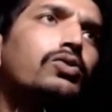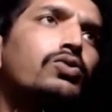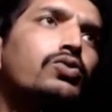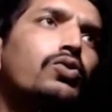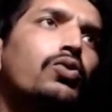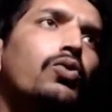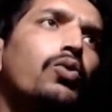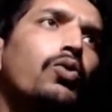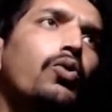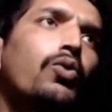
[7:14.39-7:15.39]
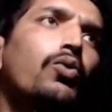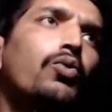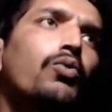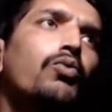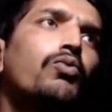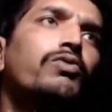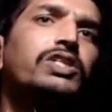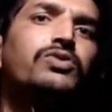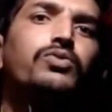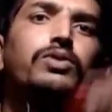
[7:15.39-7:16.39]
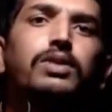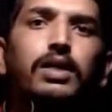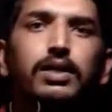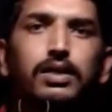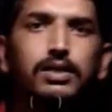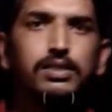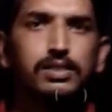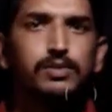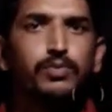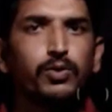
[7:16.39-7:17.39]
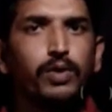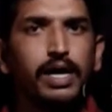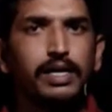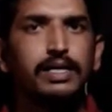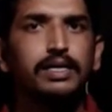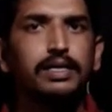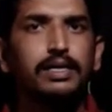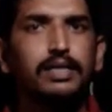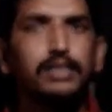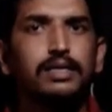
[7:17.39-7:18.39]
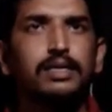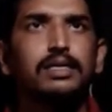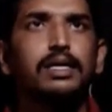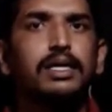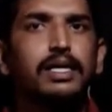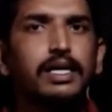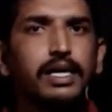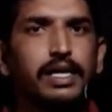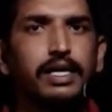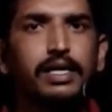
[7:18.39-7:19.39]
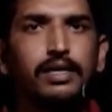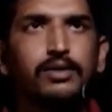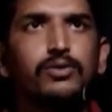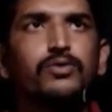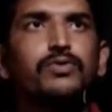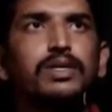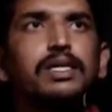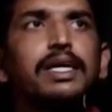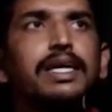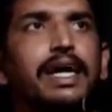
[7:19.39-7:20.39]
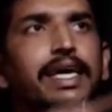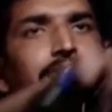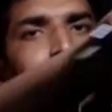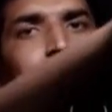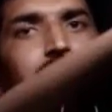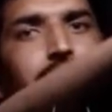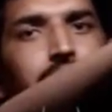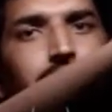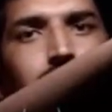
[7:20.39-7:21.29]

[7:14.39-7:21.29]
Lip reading: So, which the nurse is providing the care for the dying client,